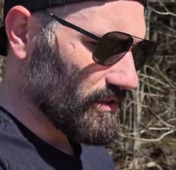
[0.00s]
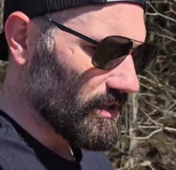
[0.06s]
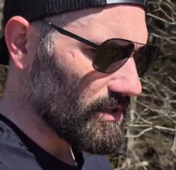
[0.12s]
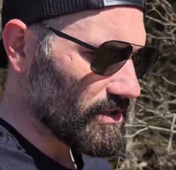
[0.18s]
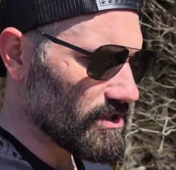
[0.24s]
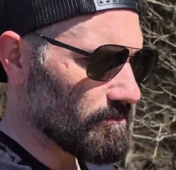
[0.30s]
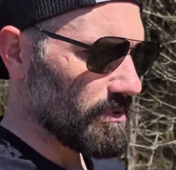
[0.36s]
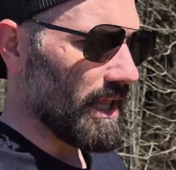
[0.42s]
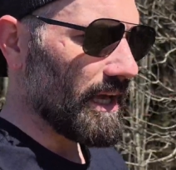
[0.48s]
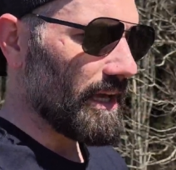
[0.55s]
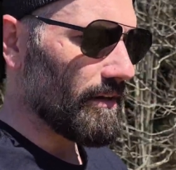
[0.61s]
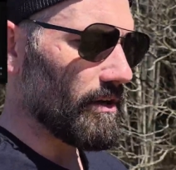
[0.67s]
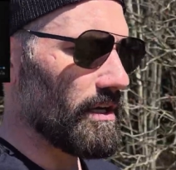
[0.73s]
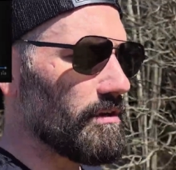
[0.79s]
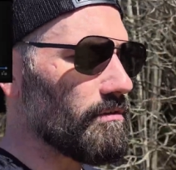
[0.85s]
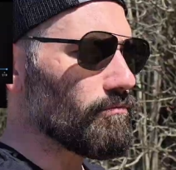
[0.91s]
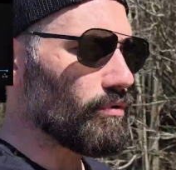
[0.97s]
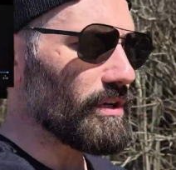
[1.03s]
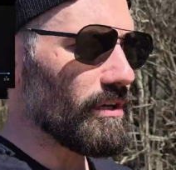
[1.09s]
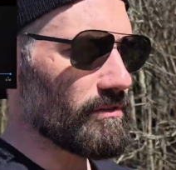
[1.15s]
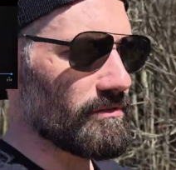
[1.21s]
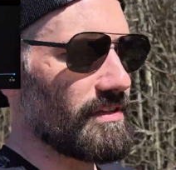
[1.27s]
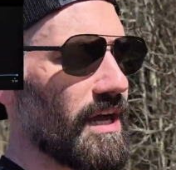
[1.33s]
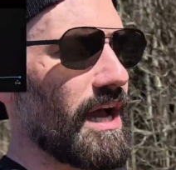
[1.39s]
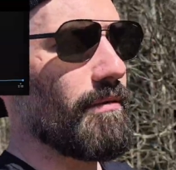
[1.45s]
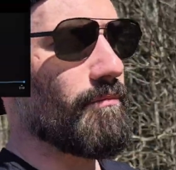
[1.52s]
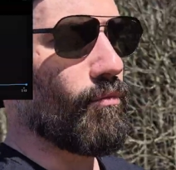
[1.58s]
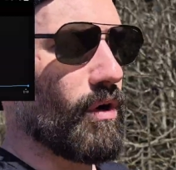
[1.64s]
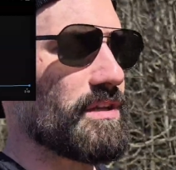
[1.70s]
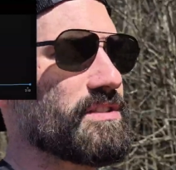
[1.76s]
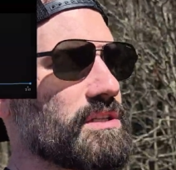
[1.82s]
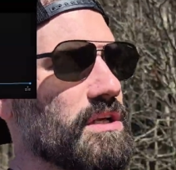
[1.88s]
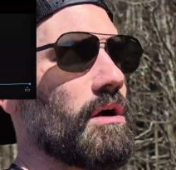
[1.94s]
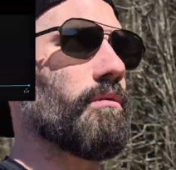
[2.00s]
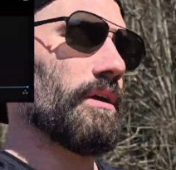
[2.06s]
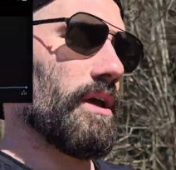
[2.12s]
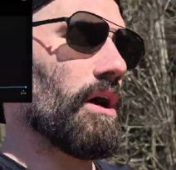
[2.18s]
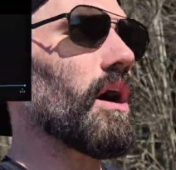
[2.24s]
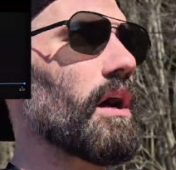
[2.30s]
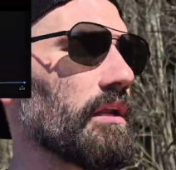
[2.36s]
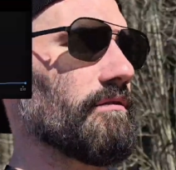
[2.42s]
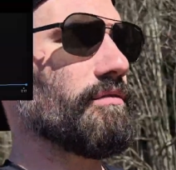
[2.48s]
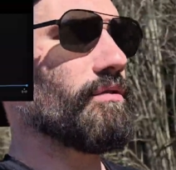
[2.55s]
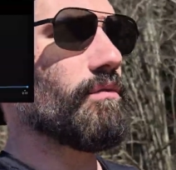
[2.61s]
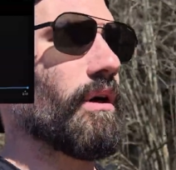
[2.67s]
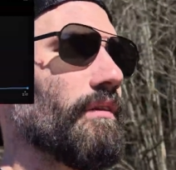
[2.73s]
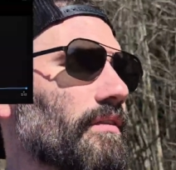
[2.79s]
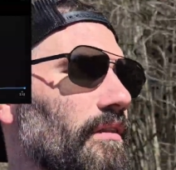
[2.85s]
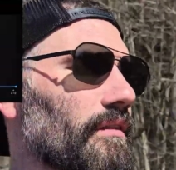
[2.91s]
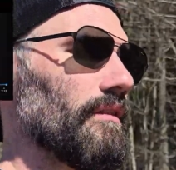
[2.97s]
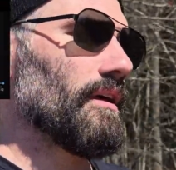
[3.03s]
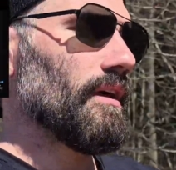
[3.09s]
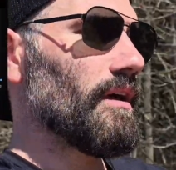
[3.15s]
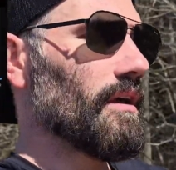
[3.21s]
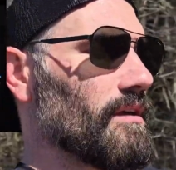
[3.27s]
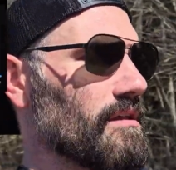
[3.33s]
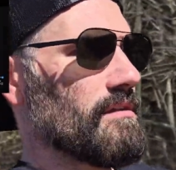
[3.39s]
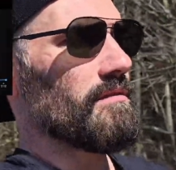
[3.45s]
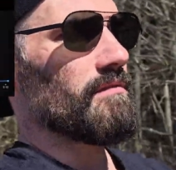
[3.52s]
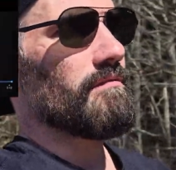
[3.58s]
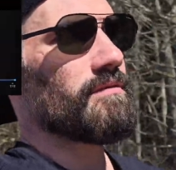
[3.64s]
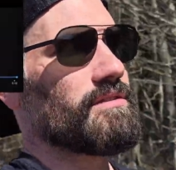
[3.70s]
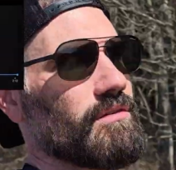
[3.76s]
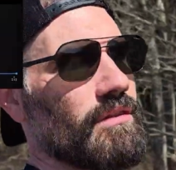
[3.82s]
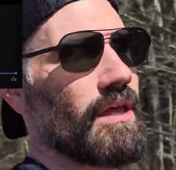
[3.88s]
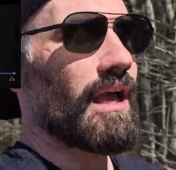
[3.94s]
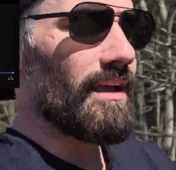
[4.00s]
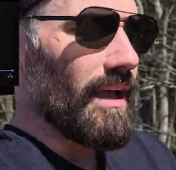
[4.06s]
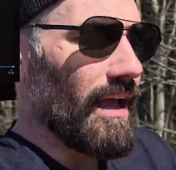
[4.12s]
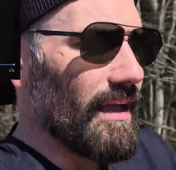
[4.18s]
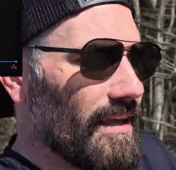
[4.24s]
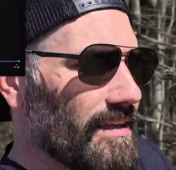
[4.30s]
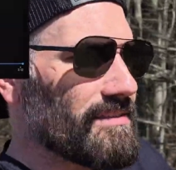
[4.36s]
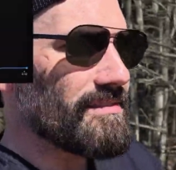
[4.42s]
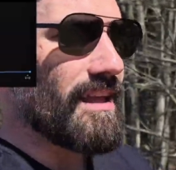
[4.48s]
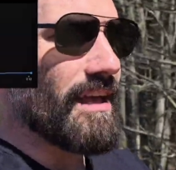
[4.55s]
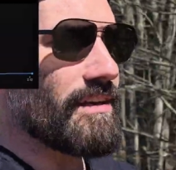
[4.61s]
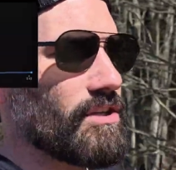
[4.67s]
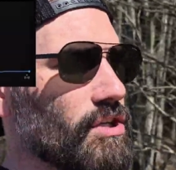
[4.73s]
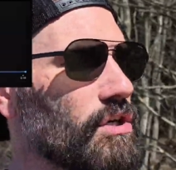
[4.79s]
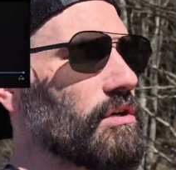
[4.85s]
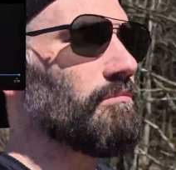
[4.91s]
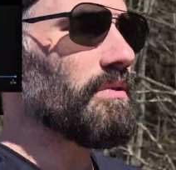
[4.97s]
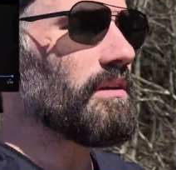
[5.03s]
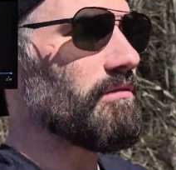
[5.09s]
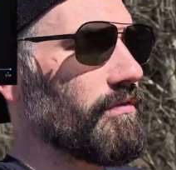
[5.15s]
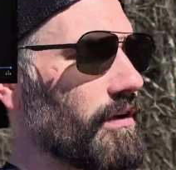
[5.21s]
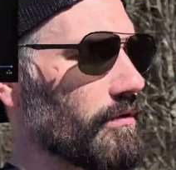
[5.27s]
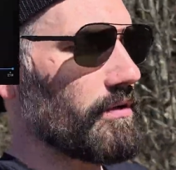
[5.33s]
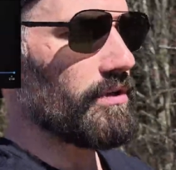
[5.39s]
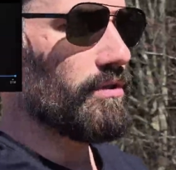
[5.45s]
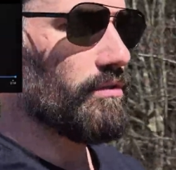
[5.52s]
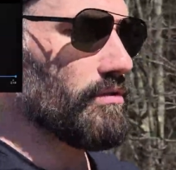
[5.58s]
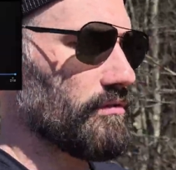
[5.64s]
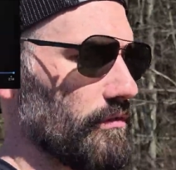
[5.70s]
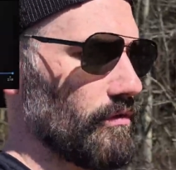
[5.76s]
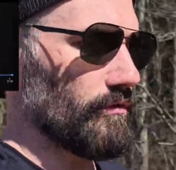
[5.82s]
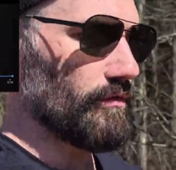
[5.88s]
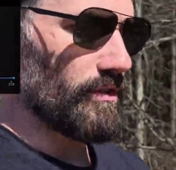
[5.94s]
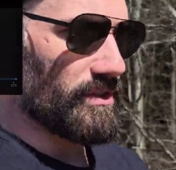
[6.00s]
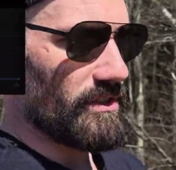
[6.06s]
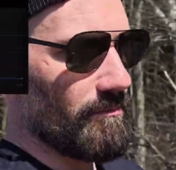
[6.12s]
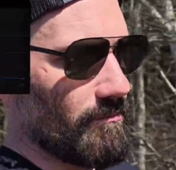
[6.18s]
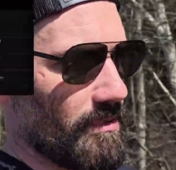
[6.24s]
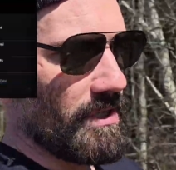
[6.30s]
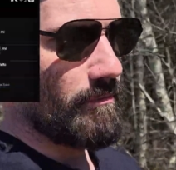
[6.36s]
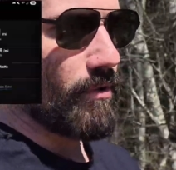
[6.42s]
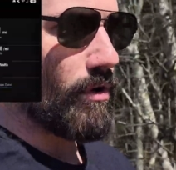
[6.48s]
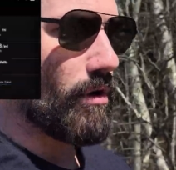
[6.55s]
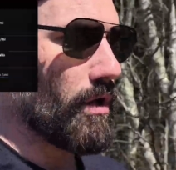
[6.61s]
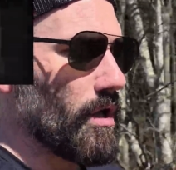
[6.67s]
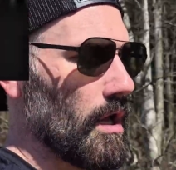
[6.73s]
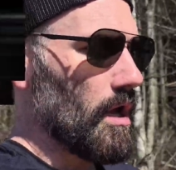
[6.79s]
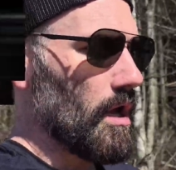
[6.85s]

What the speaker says: display in real time what's going on if you want. So I guess that could be very useful for some people.